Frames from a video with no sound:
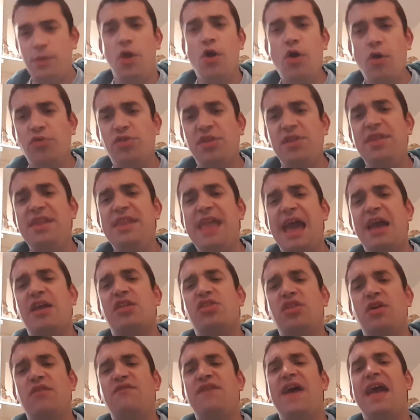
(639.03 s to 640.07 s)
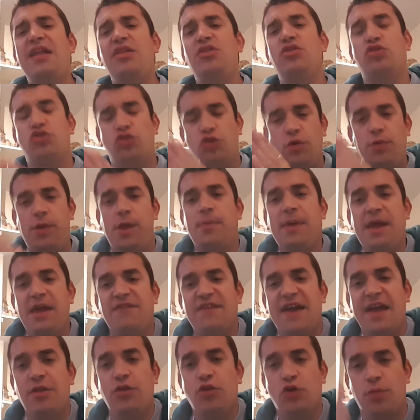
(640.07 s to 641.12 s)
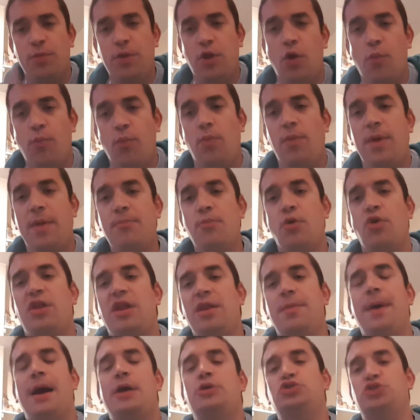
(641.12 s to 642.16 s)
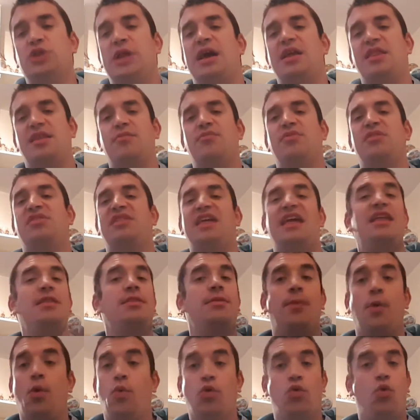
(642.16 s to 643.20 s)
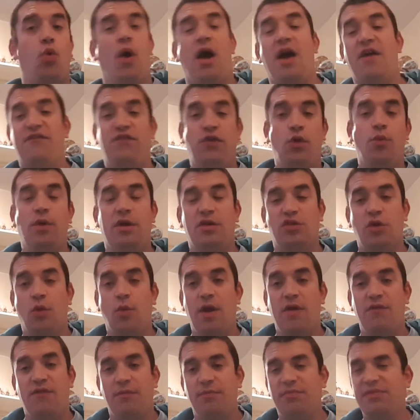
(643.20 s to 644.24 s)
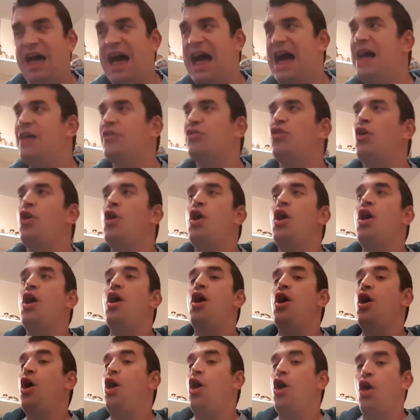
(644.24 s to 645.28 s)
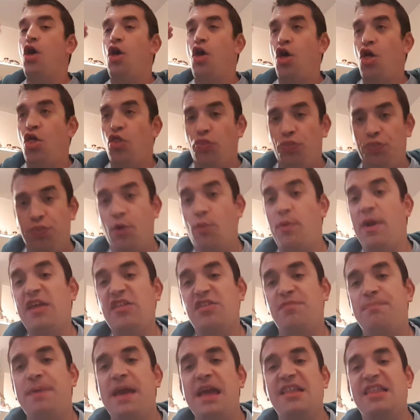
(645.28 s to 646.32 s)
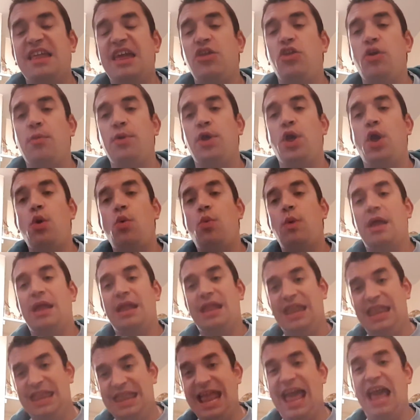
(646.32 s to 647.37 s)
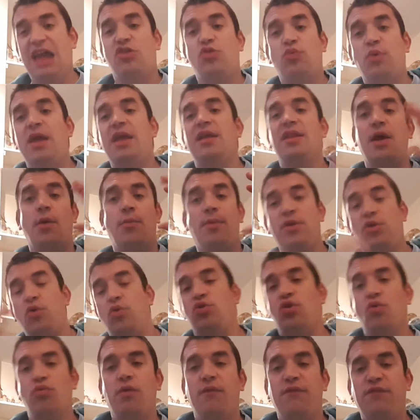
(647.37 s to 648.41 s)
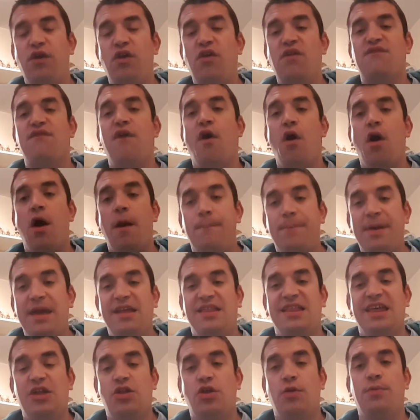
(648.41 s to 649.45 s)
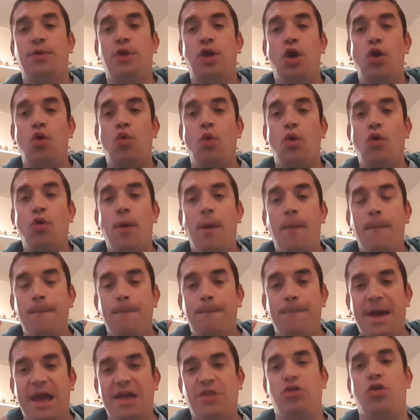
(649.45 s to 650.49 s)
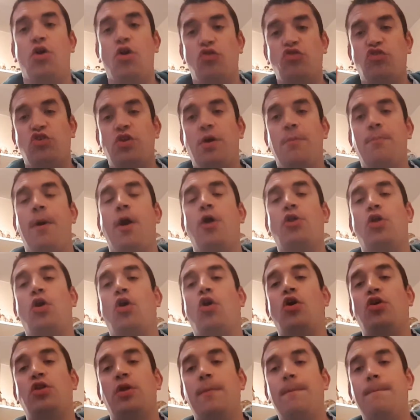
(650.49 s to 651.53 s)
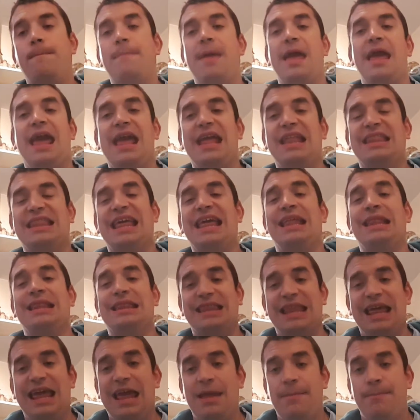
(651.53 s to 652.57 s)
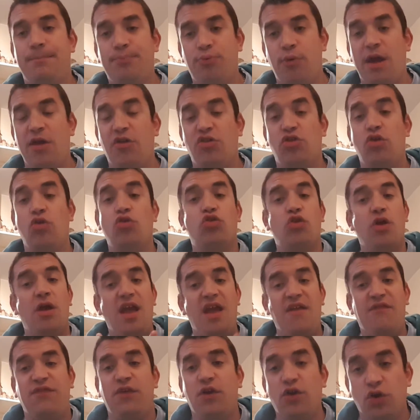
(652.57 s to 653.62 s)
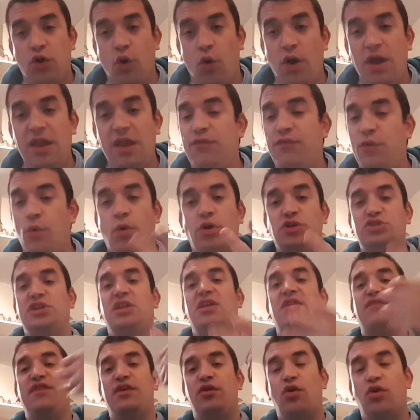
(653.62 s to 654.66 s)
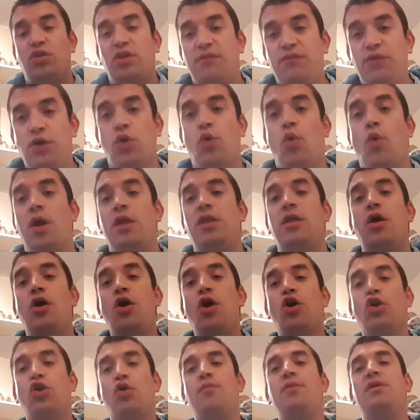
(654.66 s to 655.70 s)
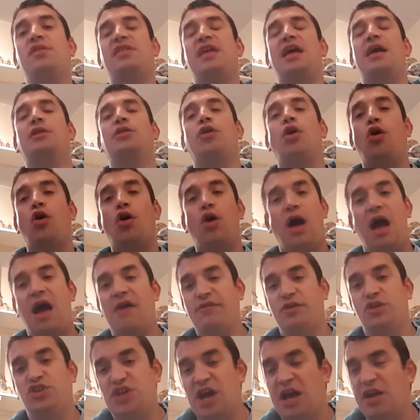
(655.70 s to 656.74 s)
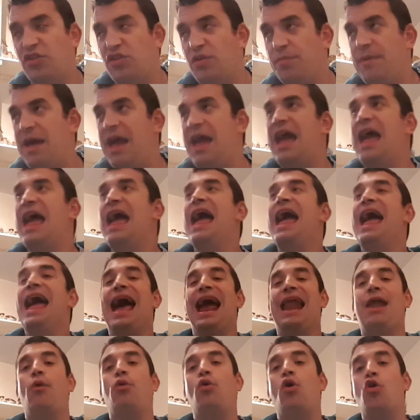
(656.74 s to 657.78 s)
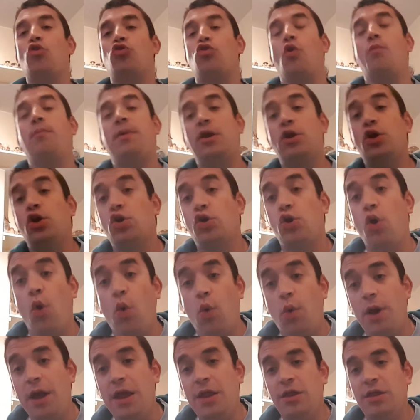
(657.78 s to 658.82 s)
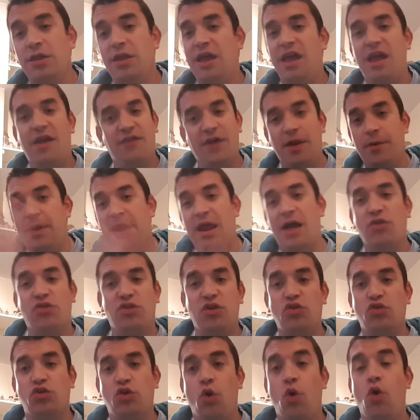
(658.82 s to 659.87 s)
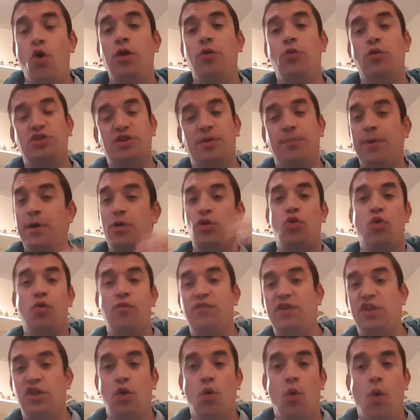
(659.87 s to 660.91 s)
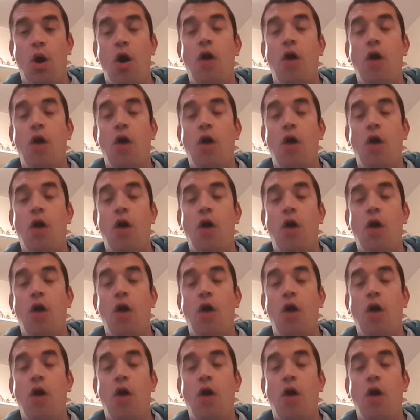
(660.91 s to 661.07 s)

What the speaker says: Also, the next event, WWE event coming up will be Money in the Bank July 17th, but we're quite a few weeks away from that. There is PCW next week. They'll be doing a review for PCW Better Than a Bollard, May 18th in Preston. So if you're watching this video and if you're going, come and say hello, have a chat to me. And I will also be going, if anybody else is going, which I'll probably do a video